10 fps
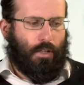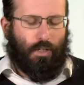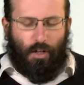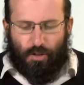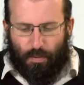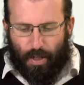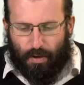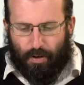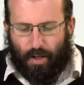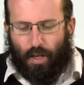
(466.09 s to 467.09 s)
this country we
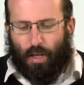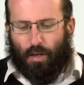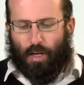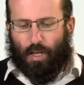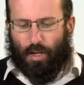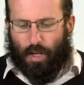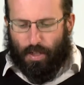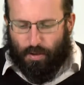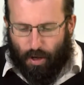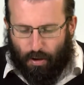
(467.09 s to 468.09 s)
live in
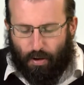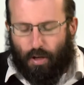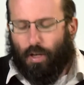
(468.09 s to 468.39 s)
Israel.